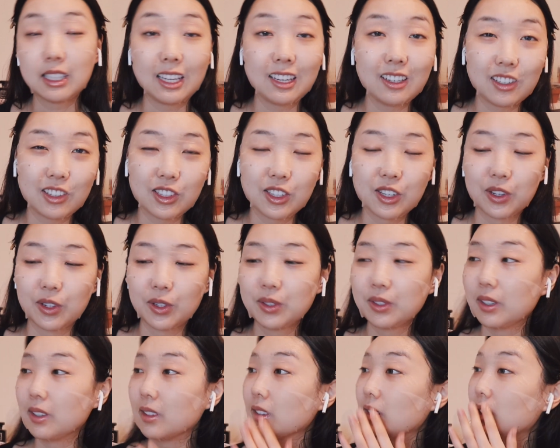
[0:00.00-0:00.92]
Thank
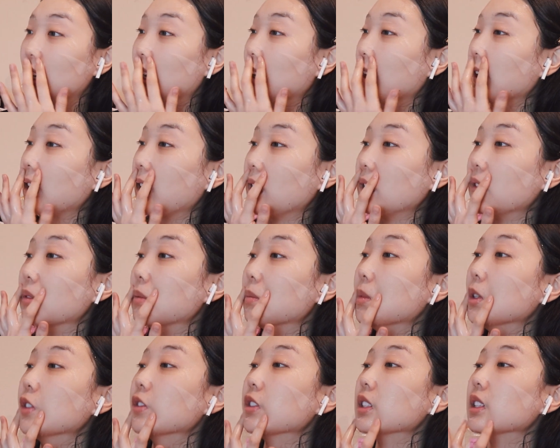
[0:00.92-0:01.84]
you. Oh god, I can't
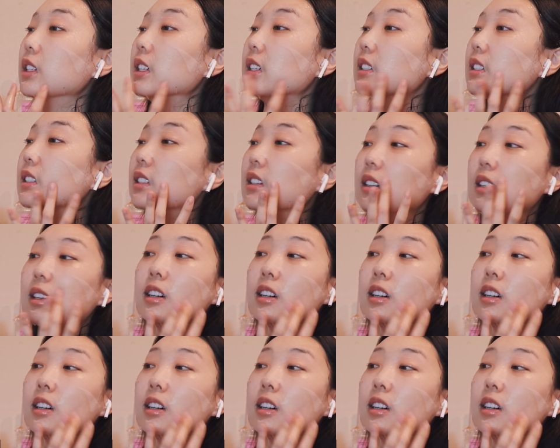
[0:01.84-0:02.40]
even move in this.